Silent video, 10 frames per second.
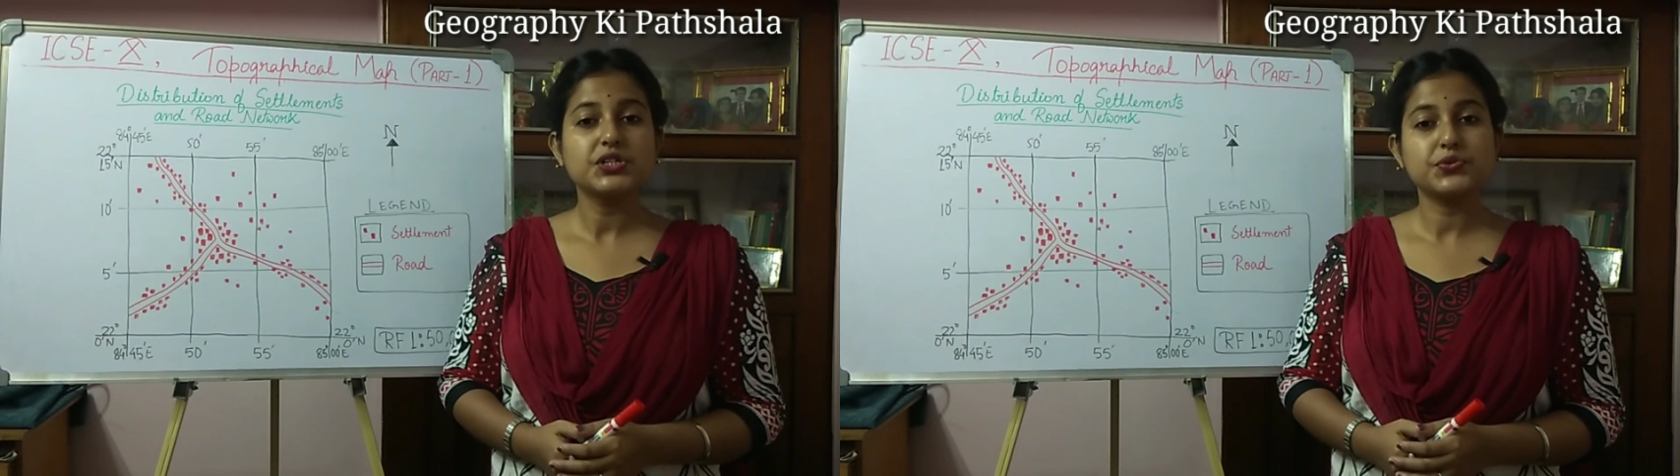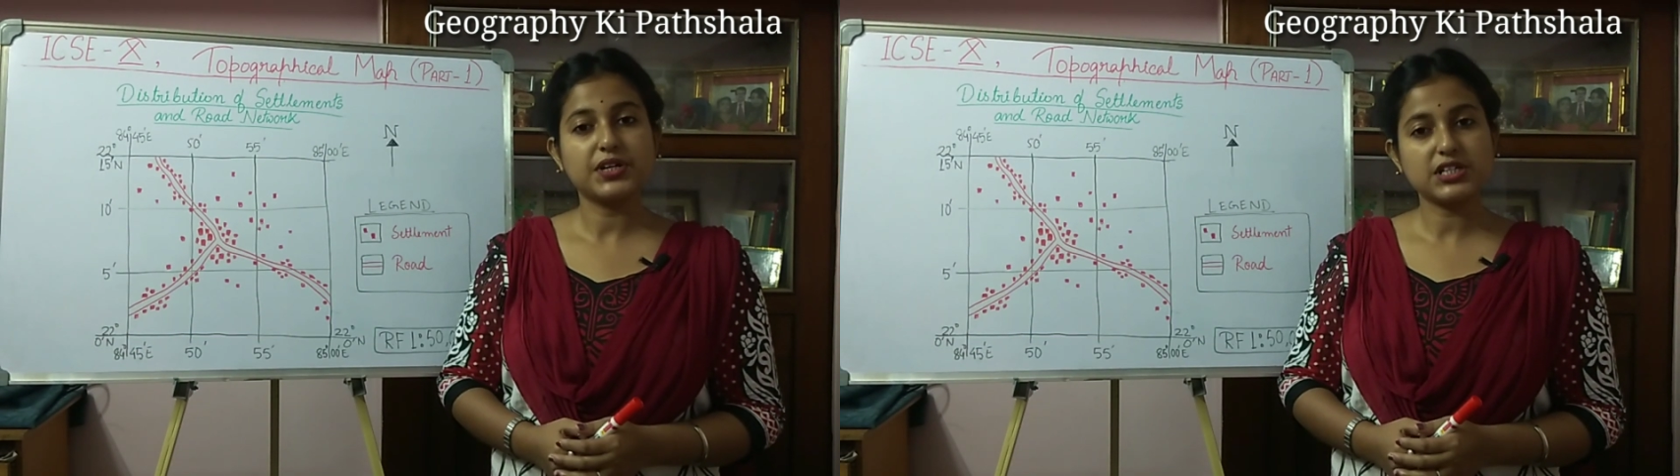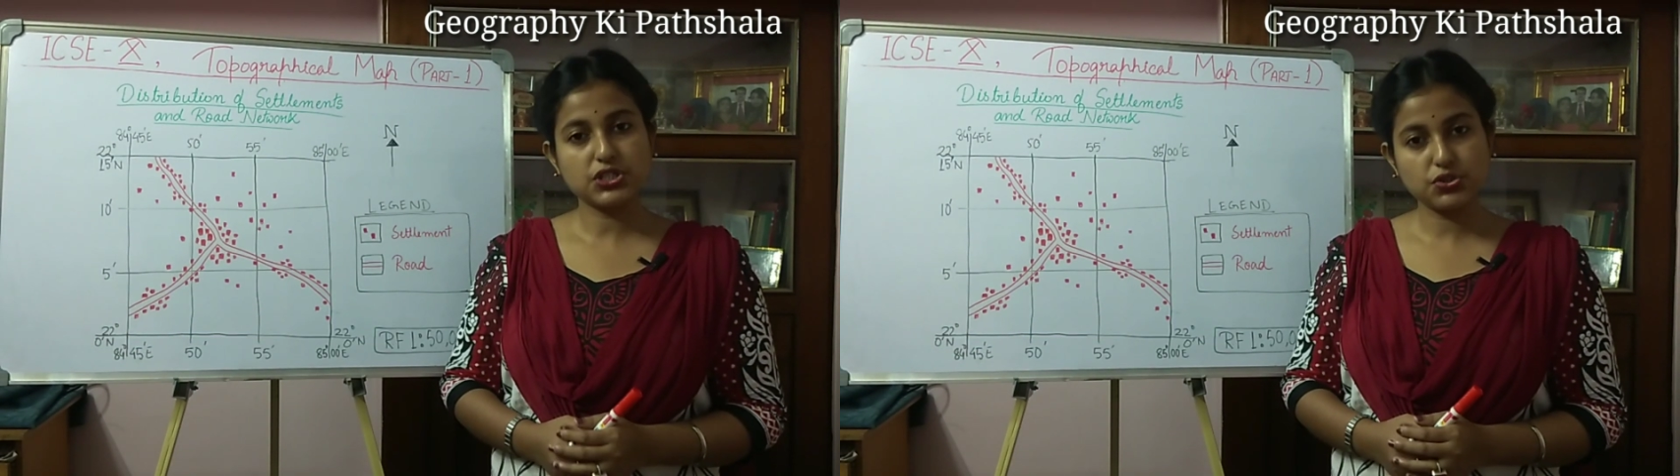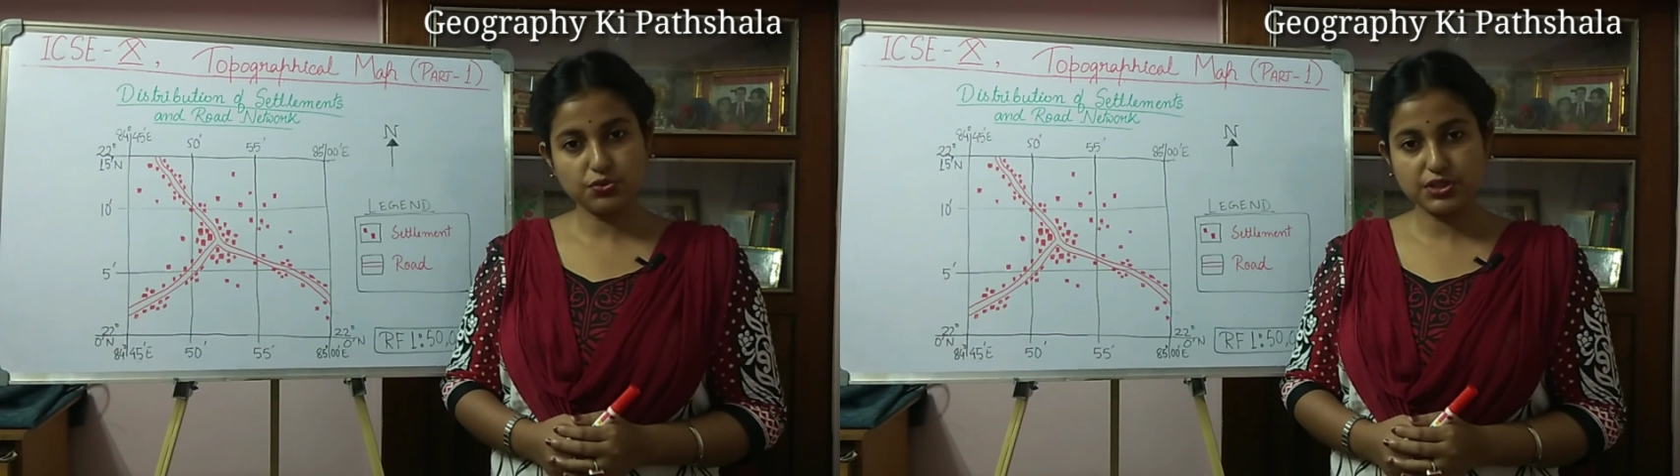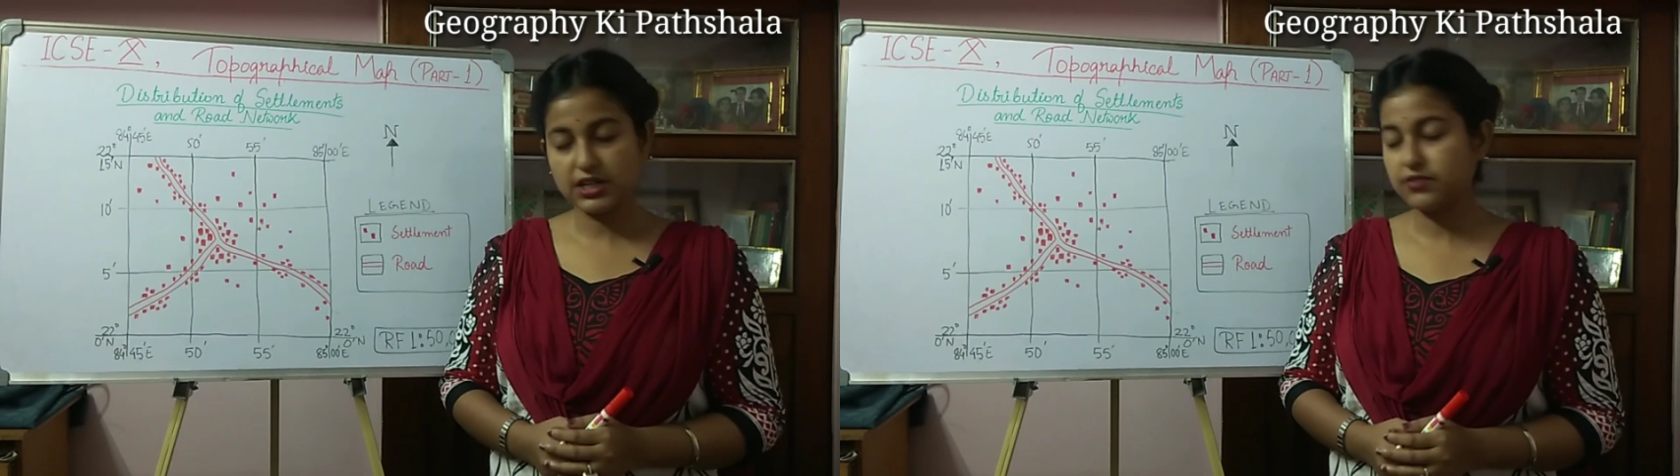
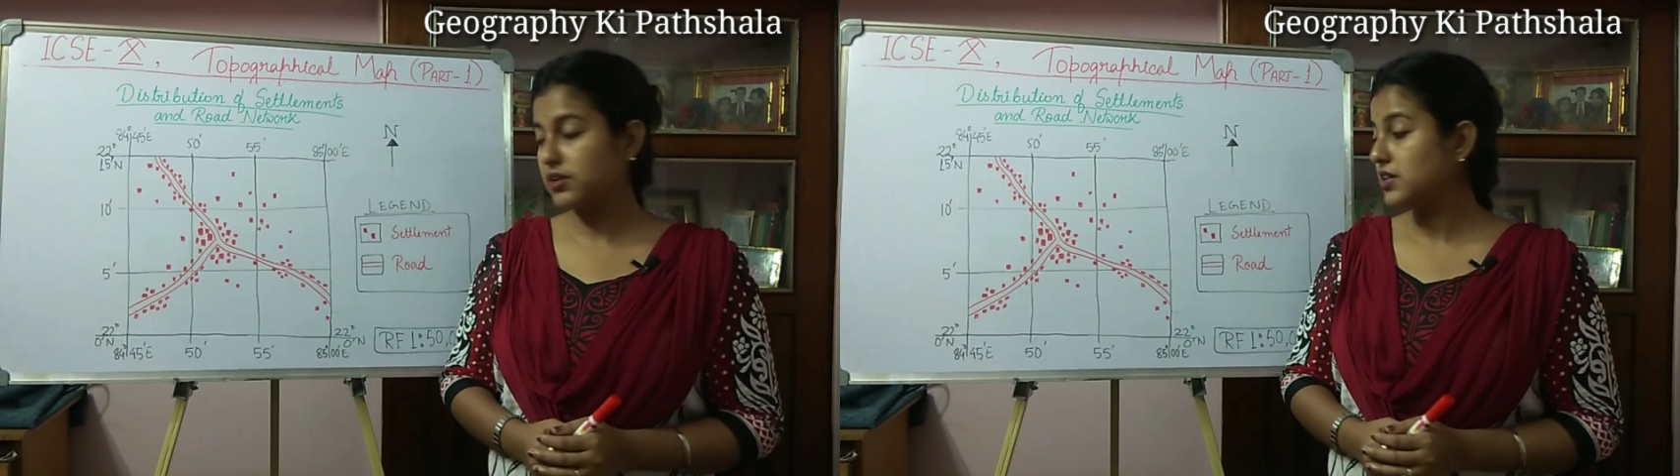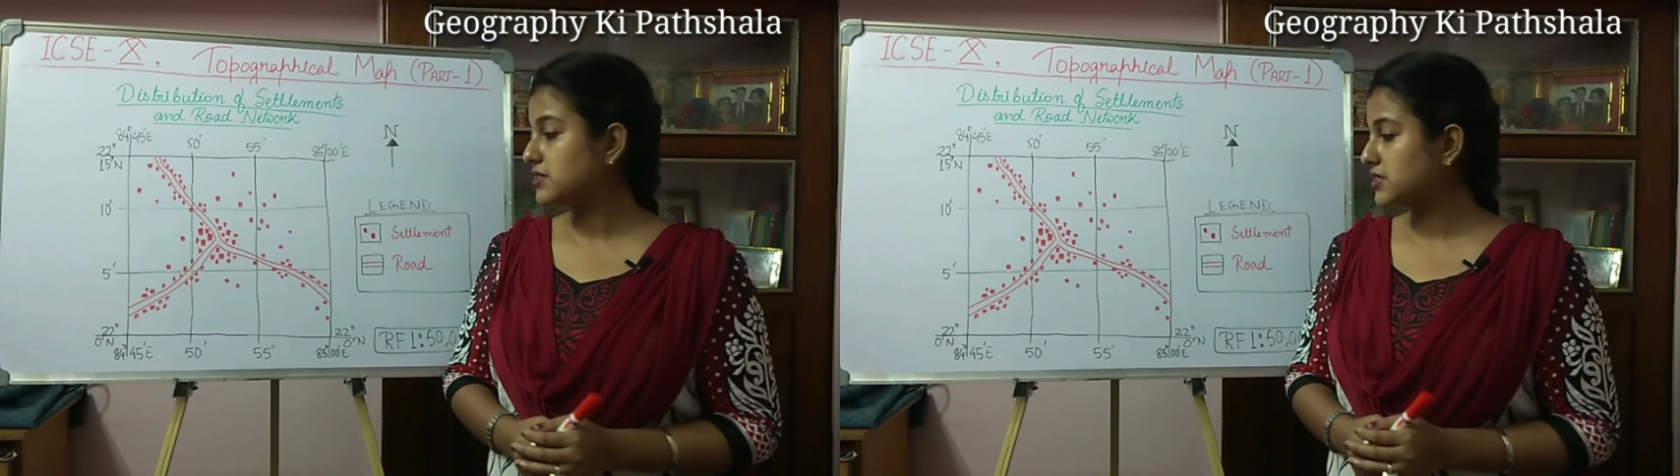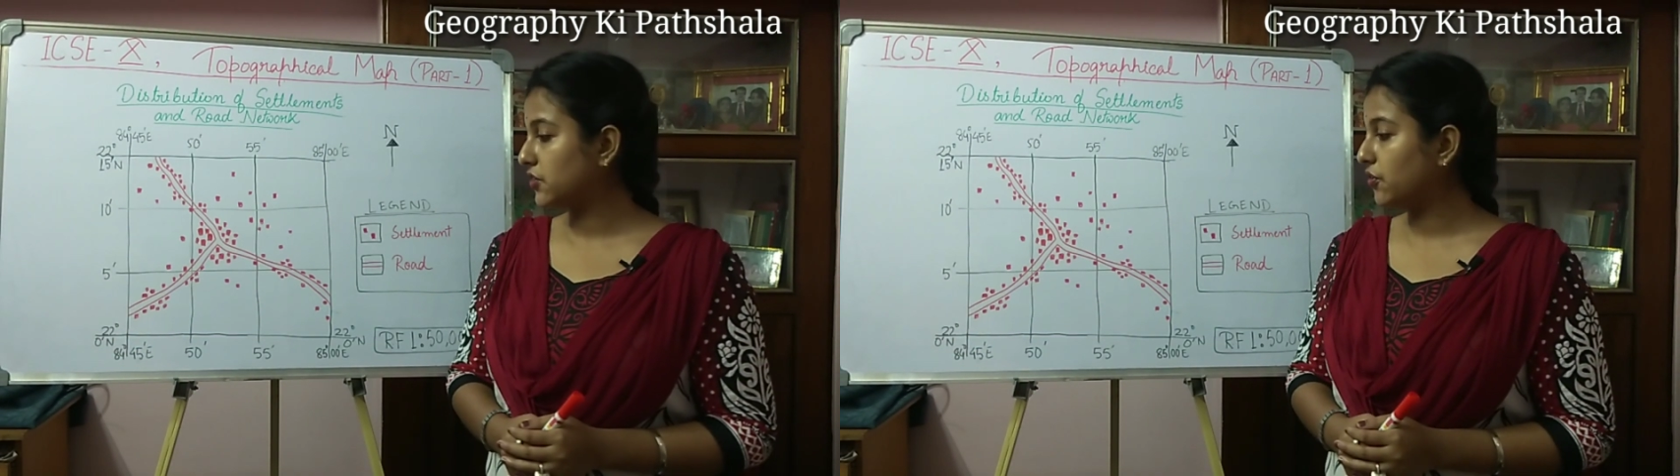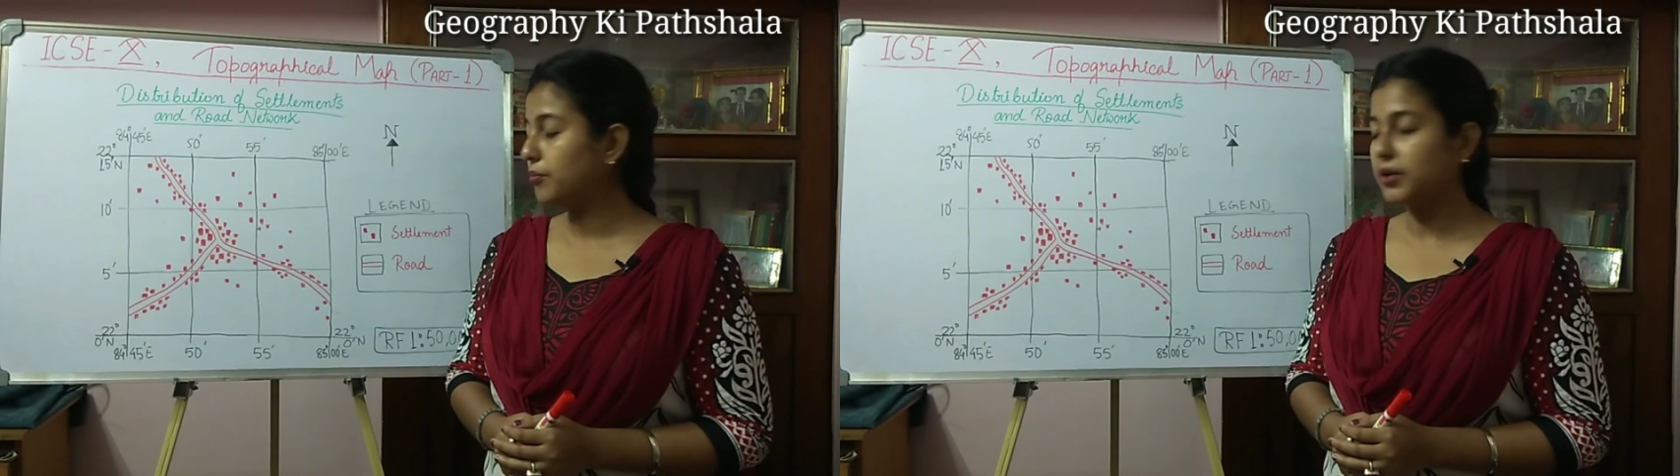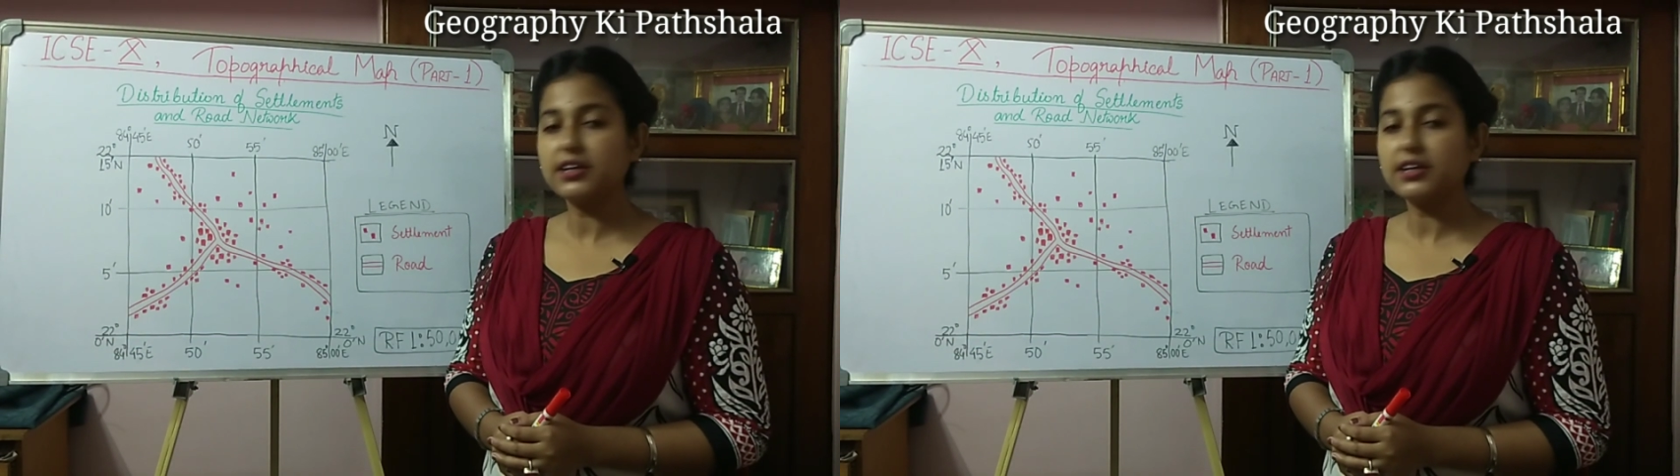22 degree 0